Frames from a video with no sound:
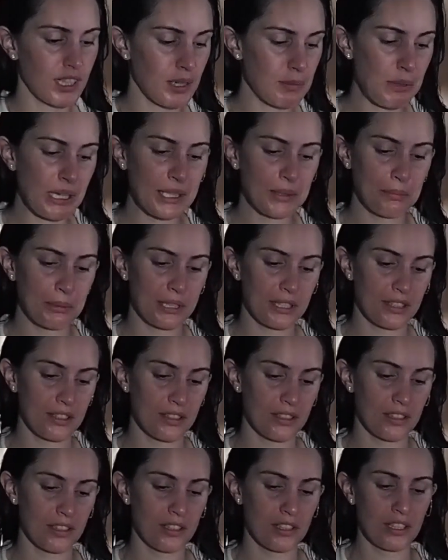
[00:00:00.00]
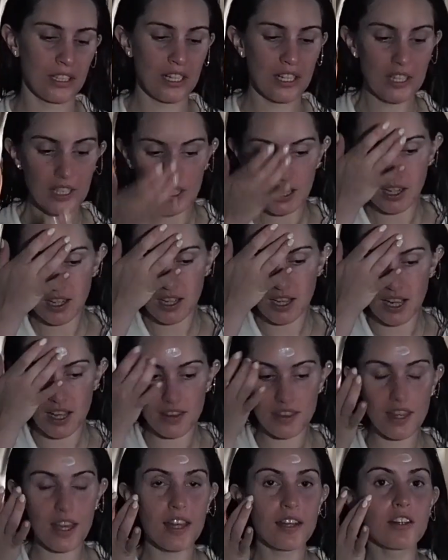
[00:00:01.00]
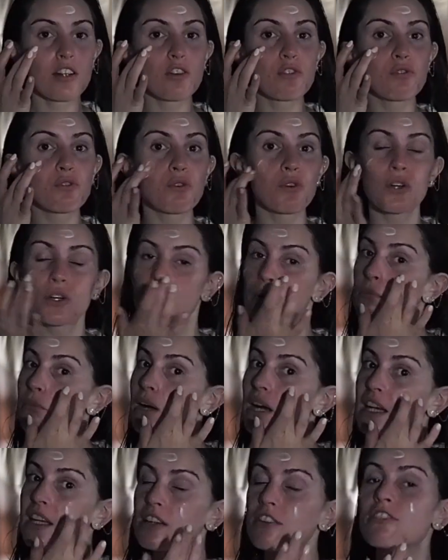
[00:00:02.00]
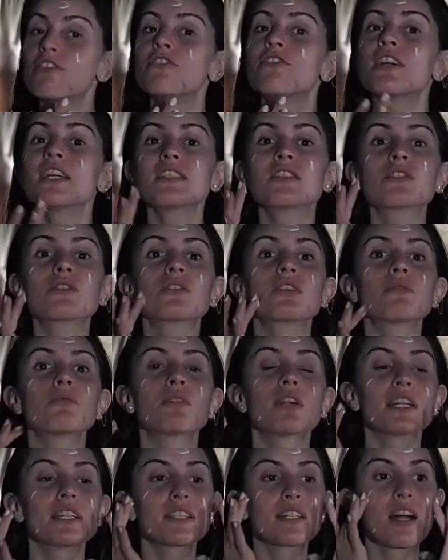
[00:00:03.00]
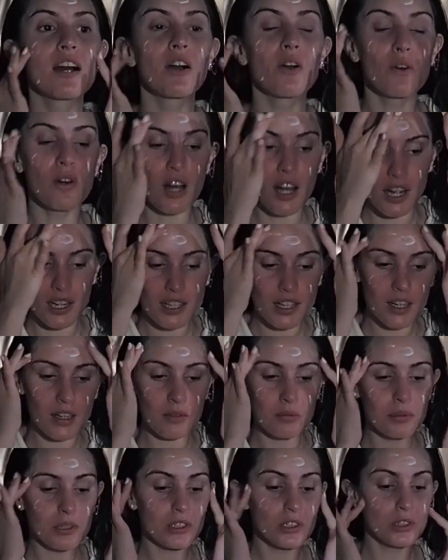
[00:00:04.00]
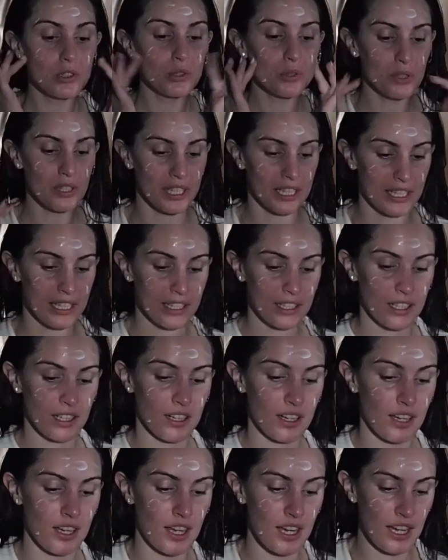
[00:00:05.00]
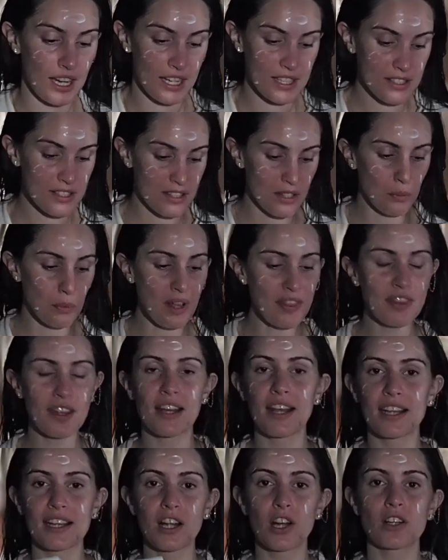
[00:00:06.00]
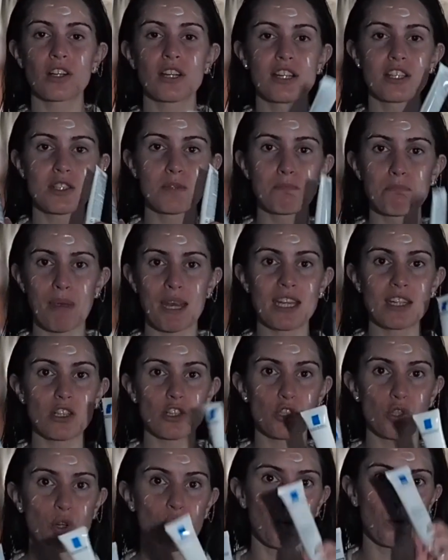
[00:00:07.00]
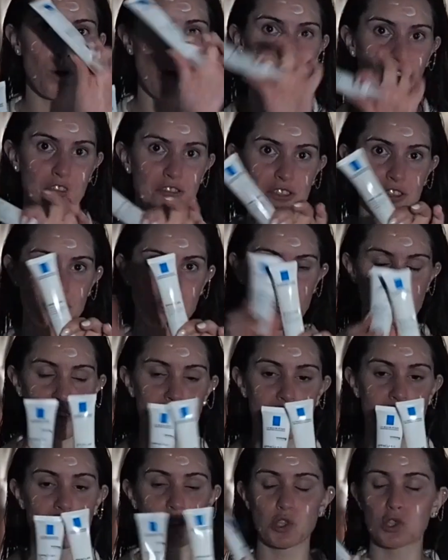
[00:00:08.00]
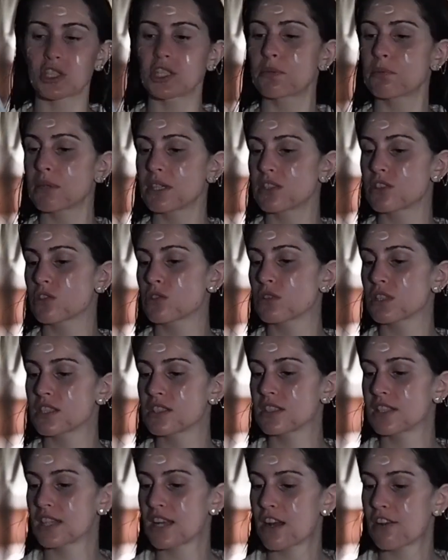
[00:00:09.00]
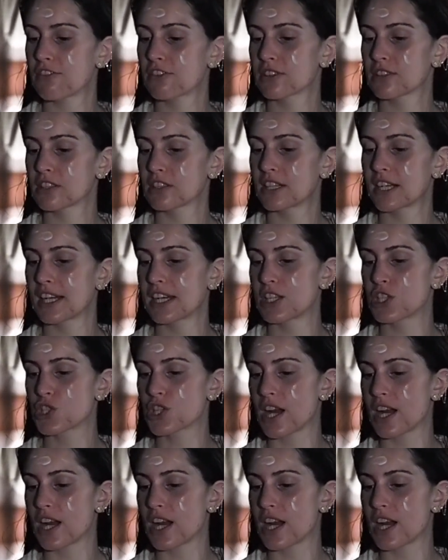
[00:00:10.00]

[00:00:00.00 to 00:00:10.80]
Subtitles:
might be. And then for my face cream right now, I am doing, it's the one that like is made to go after this treatment. So it's the Effaclar Age